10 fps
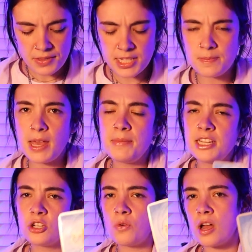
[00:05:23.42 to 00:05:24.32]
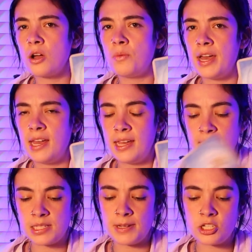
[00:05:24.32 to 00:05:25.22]
This may mean to walk
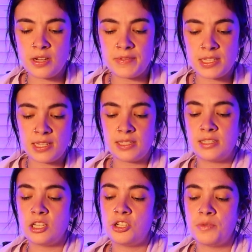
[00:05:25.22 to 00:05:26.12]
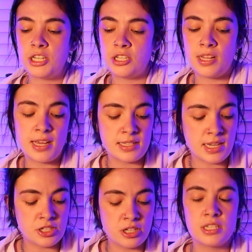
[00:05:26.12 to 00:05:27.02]
away, especially if this is a situation that it
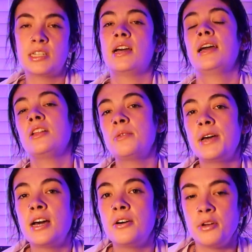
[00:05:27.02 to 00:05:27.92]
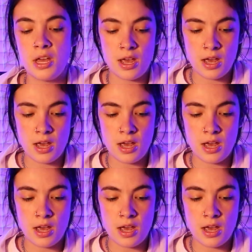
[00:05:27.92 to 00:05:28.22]
says you're in denial about.